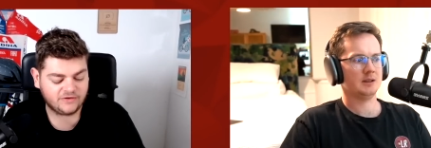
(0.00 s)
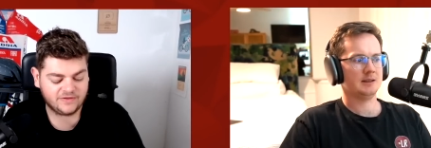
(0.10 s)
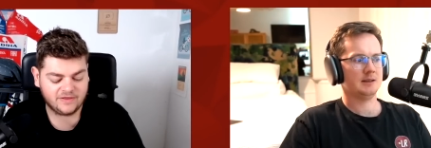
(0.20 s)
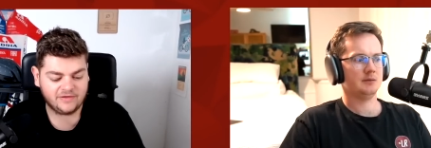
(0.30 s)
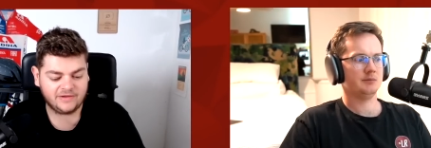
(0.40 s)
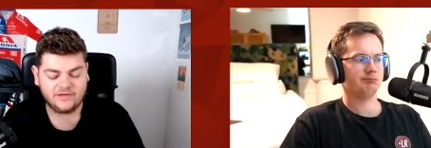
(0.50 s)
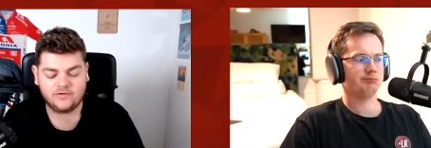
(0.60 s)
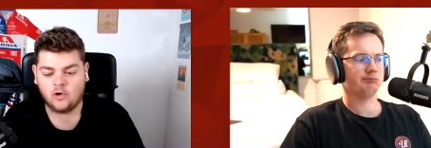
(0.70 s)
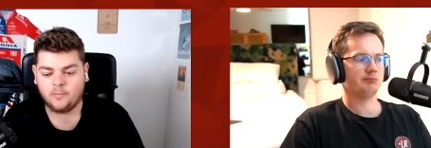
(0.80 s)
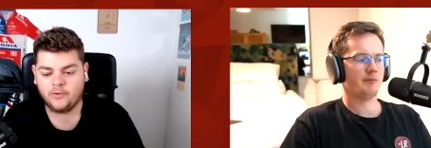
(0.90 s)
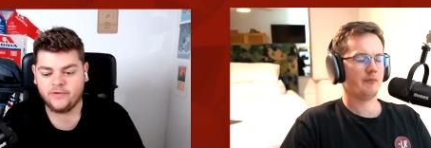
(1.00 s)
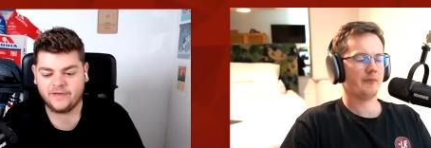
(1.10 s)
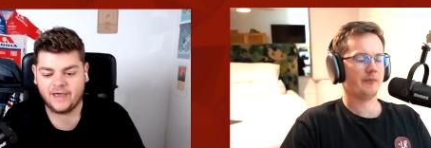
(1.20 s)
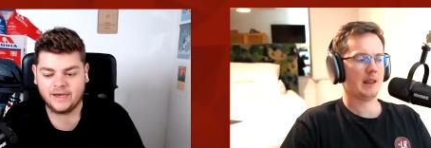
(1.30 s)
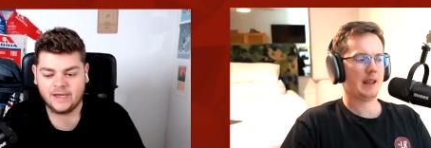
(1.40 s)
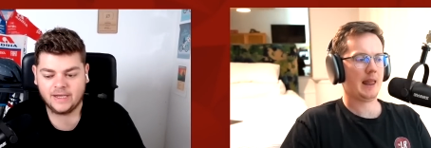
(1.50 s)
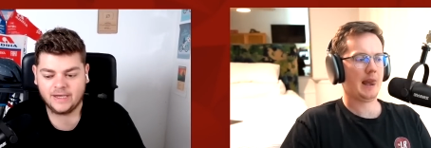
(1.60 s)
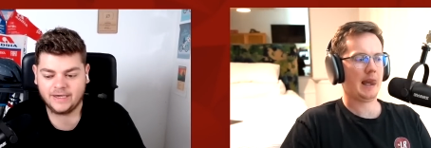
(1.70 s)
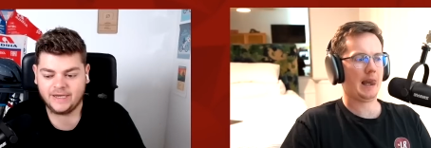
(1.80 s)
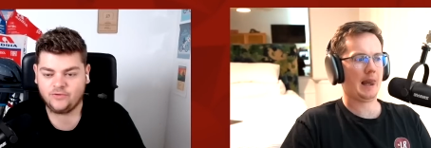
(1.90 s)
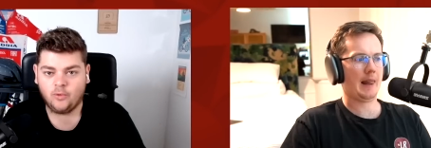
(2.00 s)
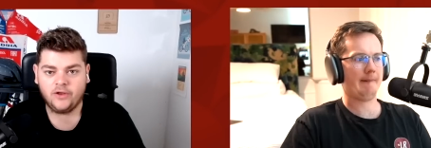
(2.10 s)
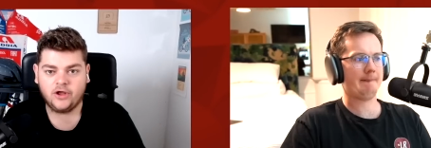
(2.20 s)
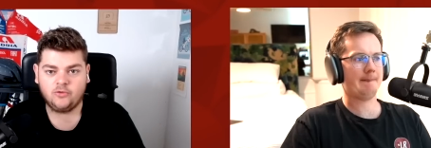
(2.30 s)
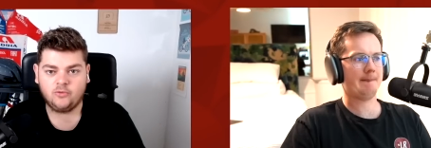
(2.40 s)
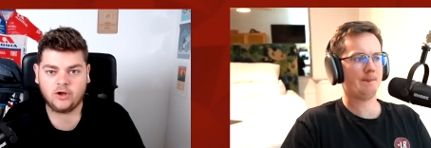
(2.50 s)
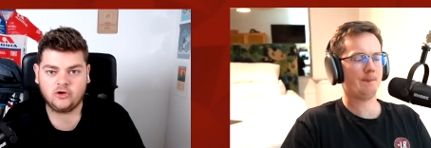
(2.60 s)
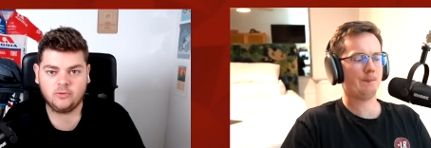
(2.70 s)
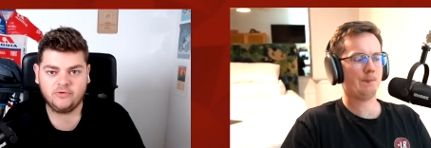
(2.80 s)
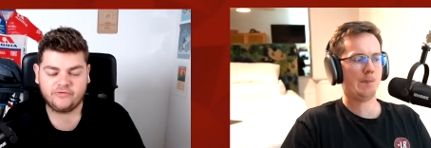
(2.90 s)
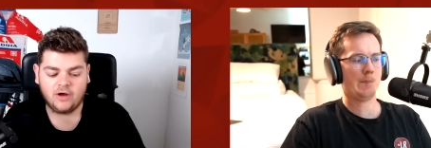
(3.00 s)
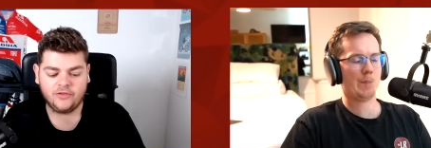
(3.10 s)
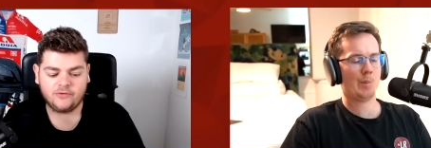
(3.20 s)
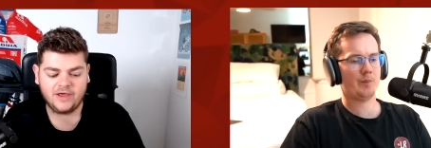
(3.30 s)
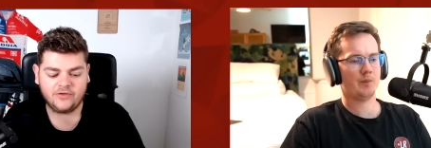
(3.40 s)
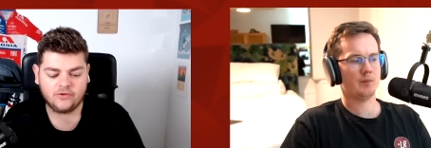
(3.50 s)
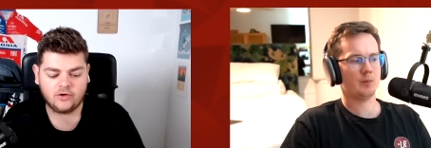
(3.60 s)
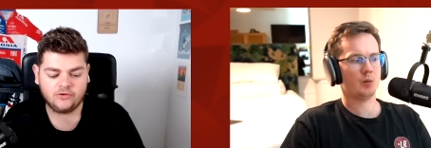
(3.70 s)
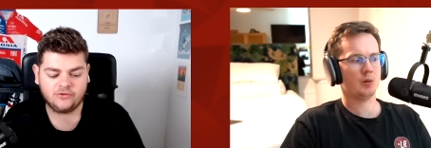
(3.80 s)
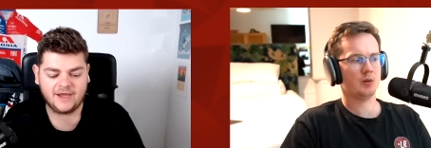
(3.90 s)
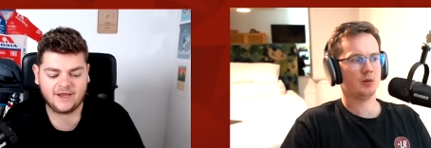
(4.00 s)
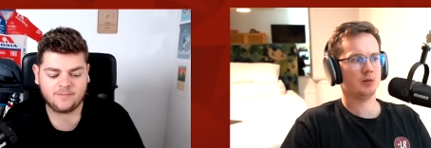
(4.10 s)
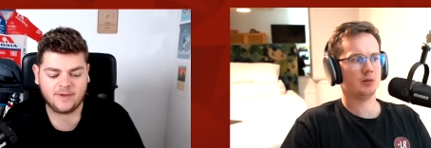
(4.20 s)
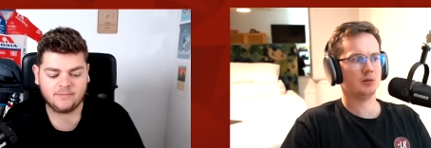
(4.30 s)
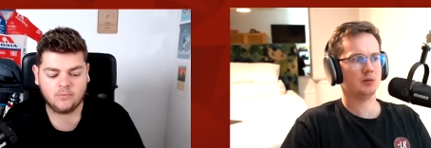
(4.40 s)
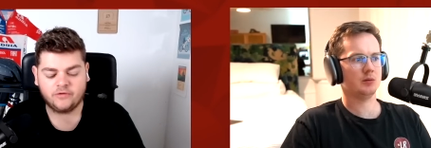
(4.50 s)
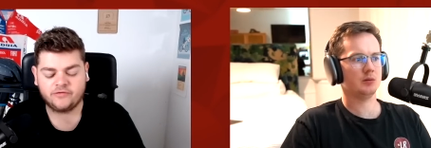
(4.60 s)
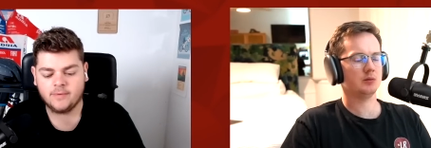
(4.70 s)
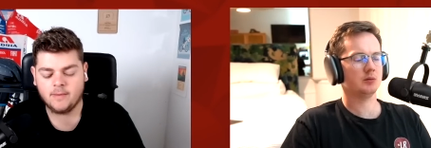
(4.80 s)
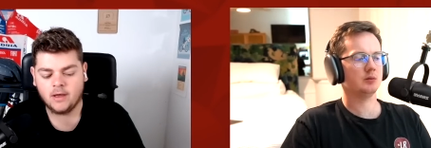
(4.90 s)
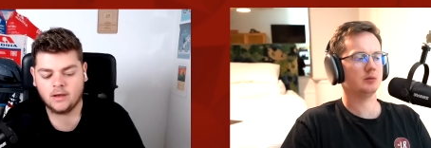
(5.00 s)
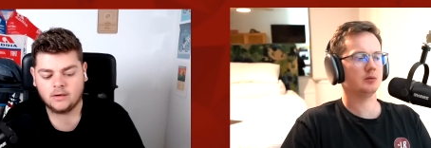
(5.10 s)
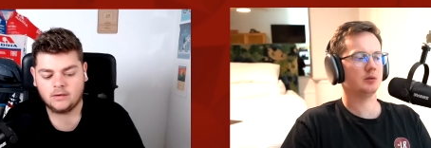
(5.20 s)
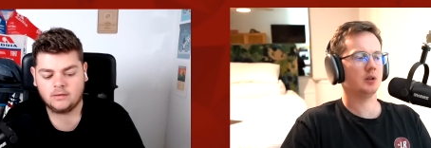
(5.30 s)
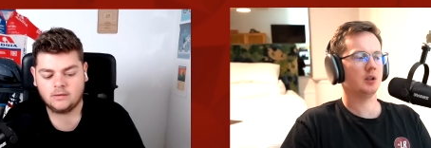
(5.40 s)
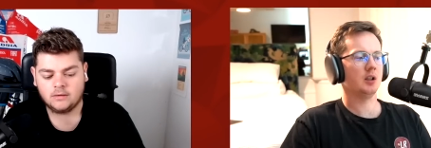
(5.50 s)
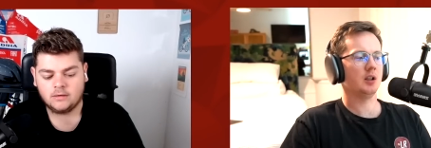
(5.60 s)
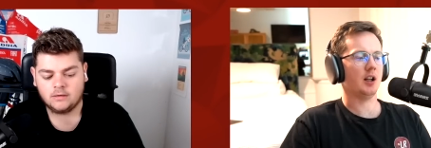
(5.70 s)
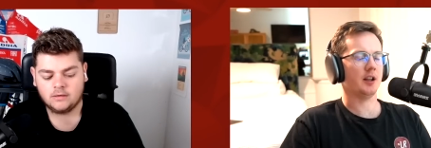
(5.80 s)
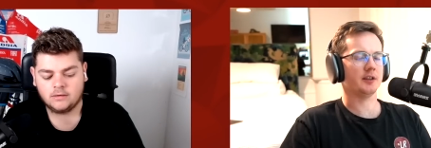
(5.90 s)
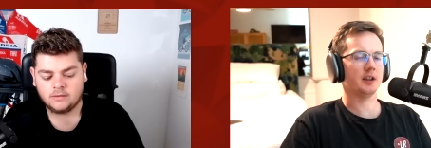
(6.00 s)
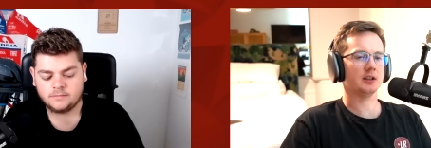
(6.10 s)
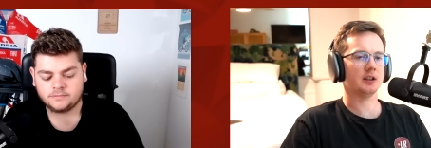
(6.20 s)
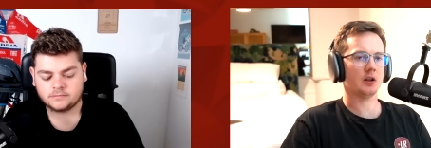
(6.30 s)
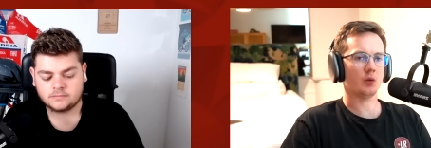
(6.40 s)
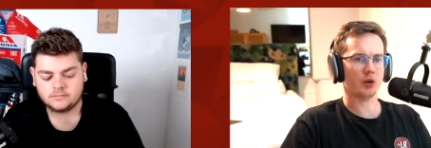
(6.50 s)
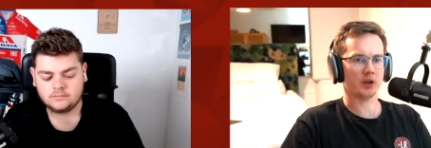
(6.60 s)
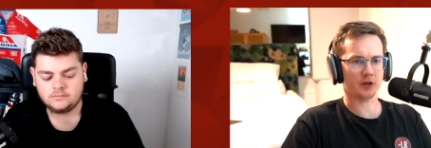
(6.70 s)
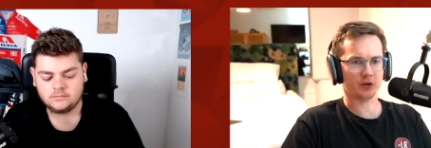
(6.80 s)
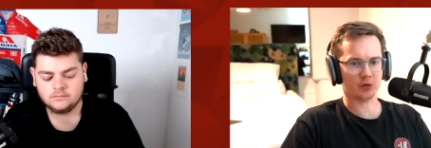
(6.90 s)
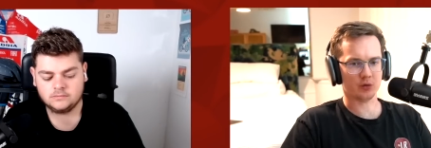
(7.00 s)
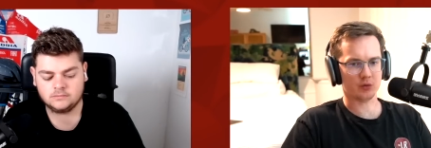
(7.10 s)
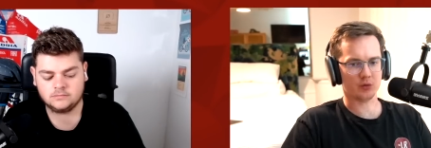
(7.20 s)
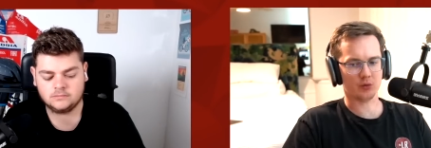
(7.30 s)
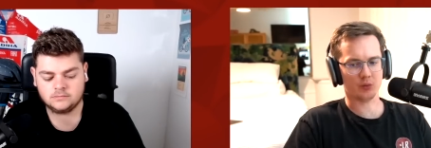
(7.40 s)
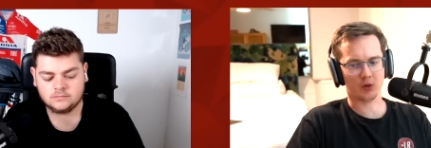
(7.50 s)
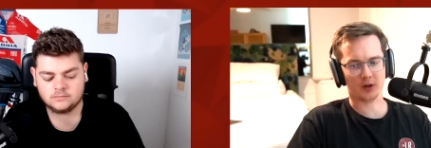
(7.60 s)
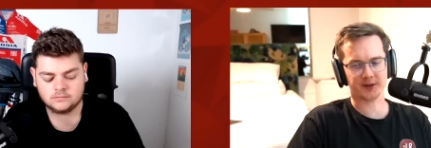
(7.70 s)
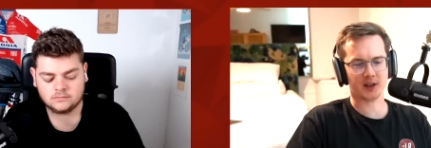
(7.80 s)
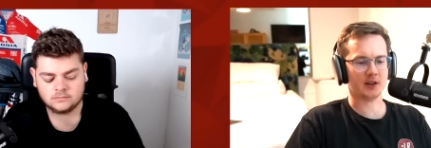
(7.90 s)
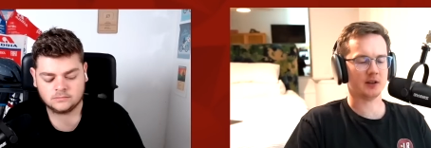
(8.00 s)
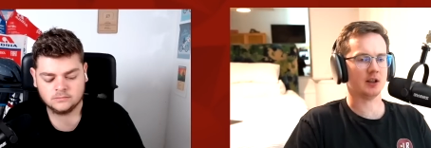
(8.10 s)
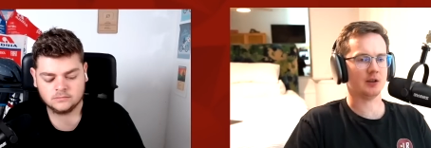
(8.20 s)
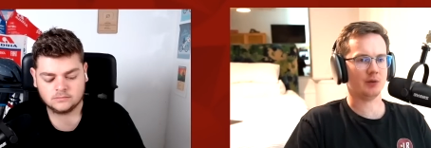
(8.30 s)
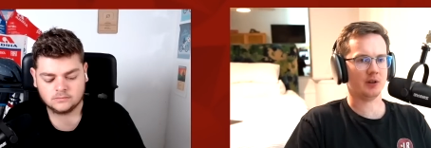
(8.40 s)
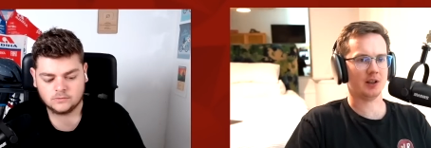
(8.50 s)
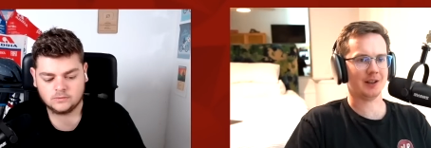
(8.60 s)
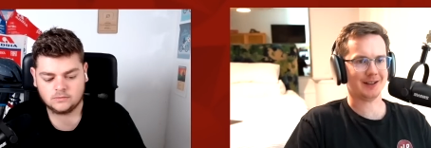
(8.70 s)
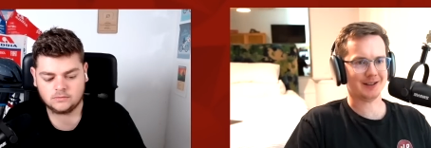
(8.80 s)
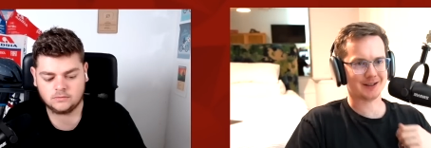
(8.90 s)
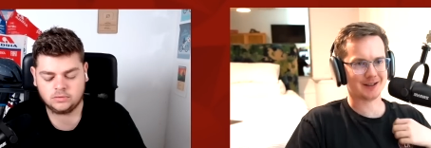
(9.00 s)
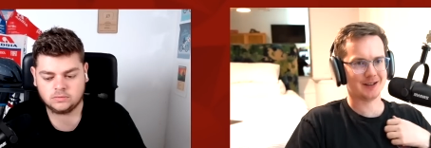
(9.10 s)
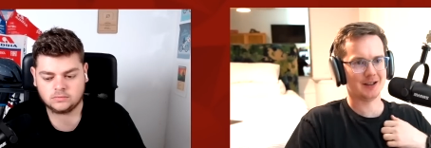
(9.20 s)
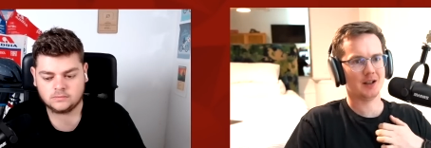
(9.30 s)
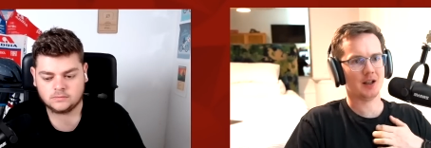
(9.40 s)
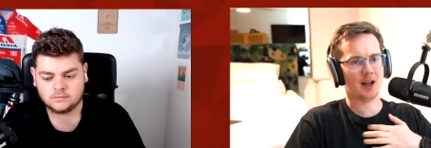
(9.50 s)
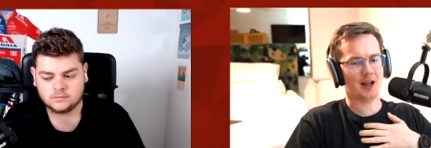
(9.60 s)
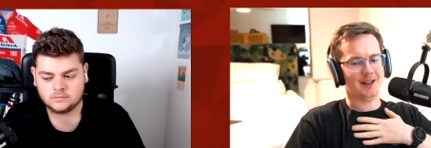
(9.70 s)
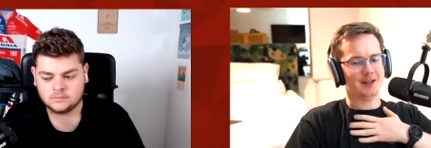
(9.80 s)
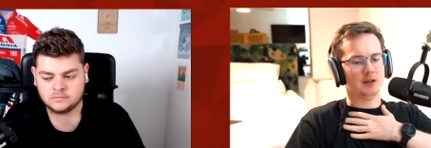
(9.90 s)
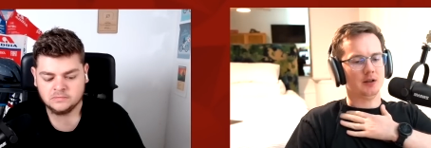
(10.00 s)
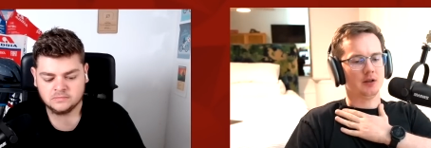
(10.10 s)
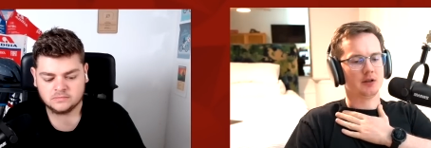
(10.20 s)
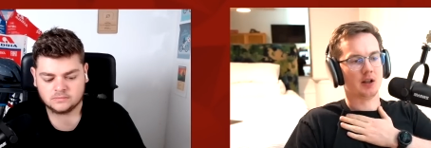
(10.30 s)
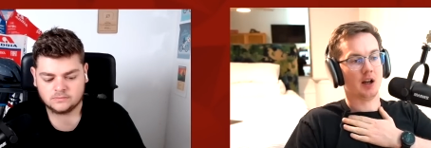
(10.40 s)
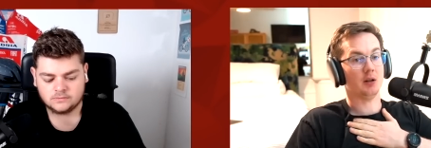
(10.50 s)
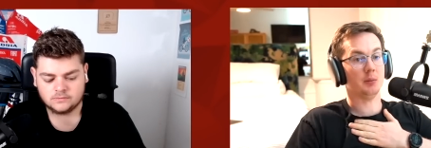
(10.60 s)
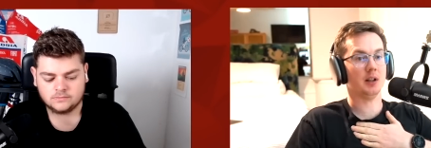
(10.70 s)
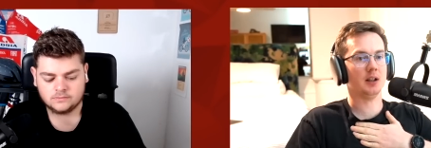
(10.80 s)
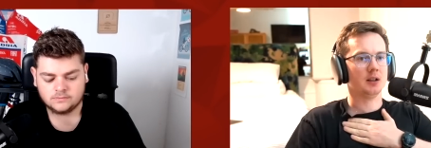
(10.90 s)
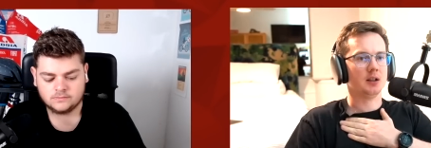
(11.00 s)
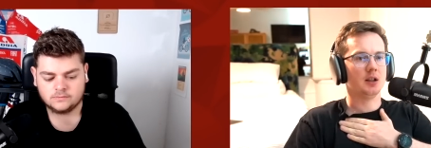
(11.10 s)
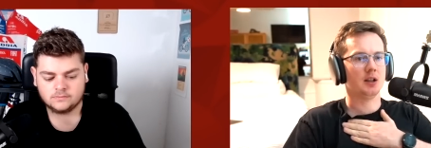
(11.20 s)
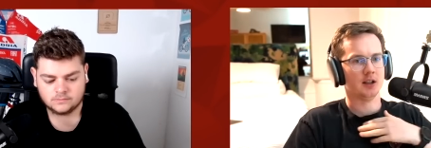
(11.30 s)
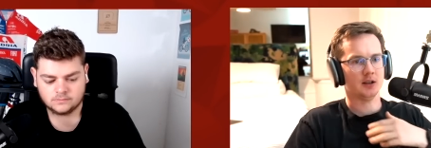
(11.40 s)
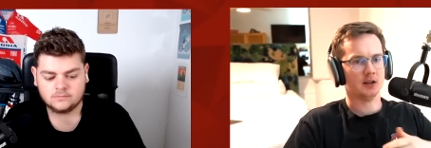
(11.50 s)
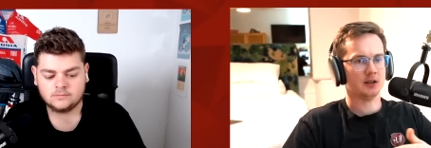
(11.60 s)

Speaker 1: consistently score points at these 1.1 Coupe de France races, or do they expect more from him? I
Speaker 2: think they want to do what they did with Hirt and Tarame and